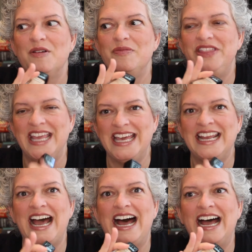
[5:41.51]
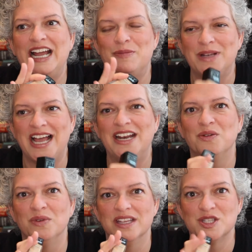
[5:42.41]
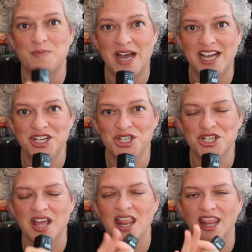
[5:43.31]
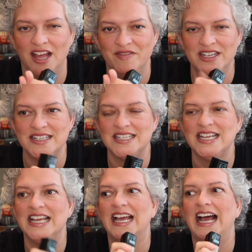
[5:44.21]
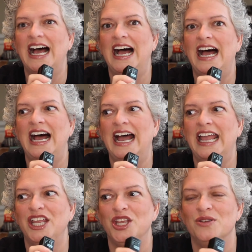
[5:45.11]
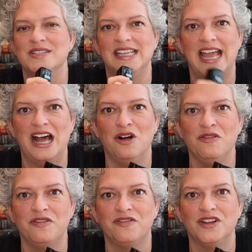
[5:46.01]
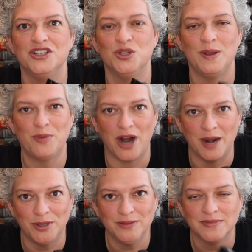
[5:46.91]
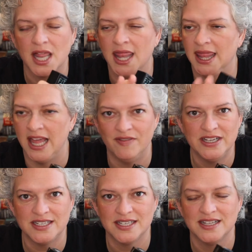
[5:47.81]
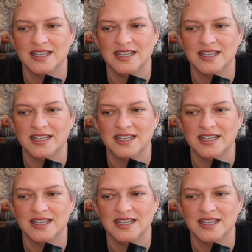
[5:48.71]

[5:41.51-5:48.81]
Then I applied it with a sponge, loved it. I used the e.l.f. Dewy Primer, love it.